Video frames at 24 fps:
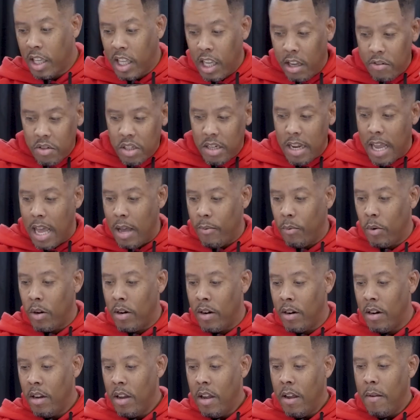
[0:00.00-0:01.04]
the gifts that
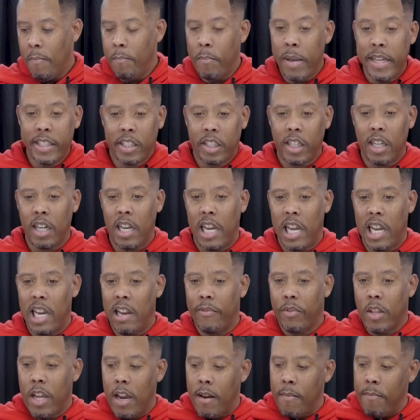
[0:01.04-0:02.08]
were mentioned.
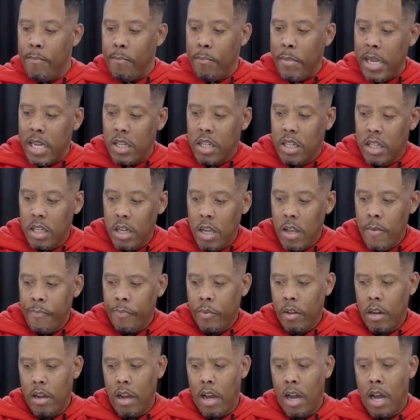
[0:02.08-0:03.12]
And if they're
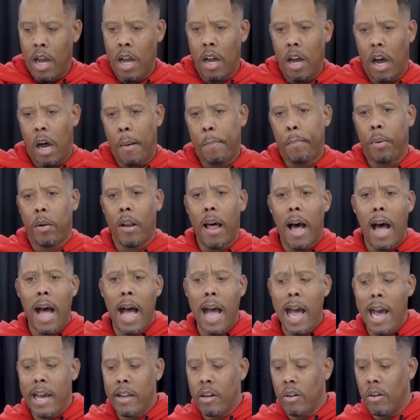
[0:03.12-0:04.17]

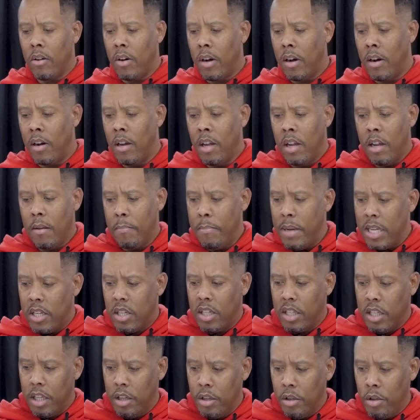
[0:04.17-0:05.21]
misapplied or
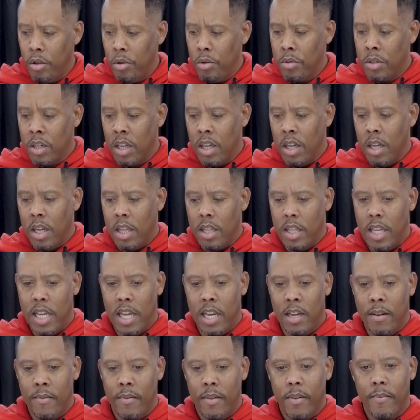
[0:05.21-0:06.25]
misused,
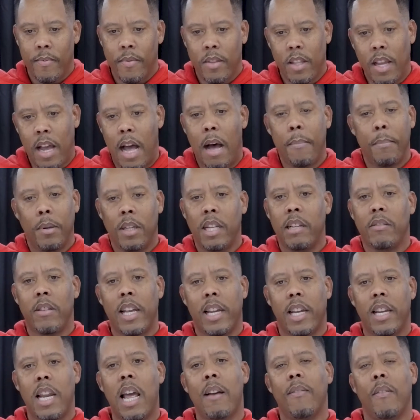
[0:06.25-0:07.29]
then I believe
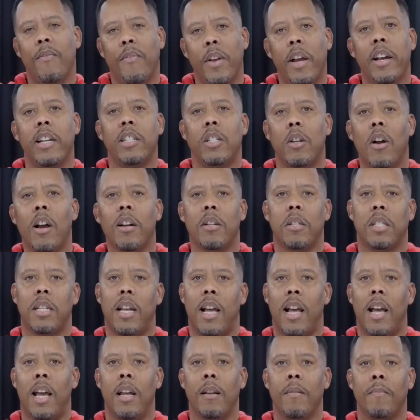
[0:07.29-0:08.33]
they can have a very dark
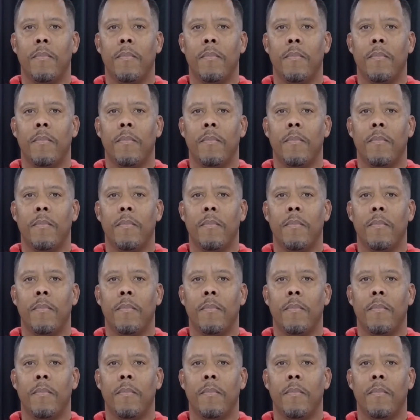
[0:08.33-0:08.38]
side.